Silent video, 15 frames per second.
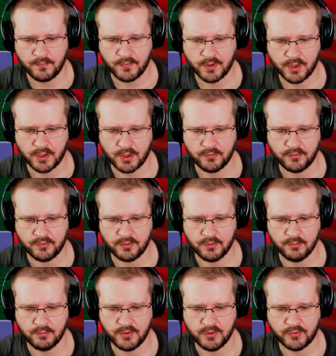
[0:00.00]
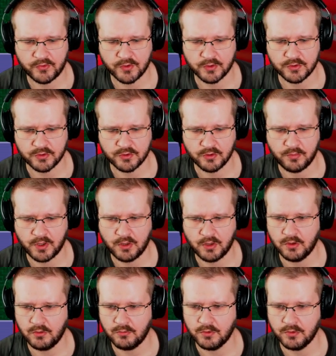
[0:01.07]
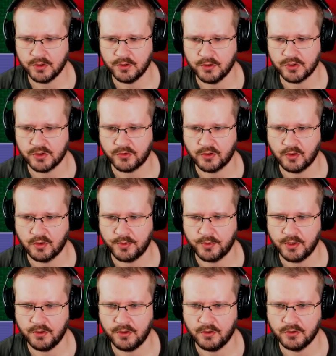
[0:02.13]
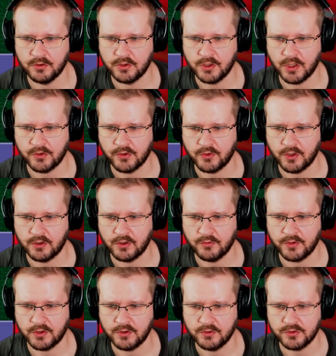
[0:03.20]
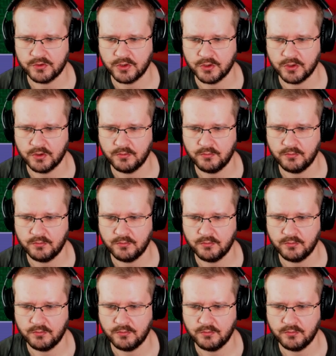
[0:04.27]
And if you misjudge your power, well, you're just gonna be on the other side of that huge hill.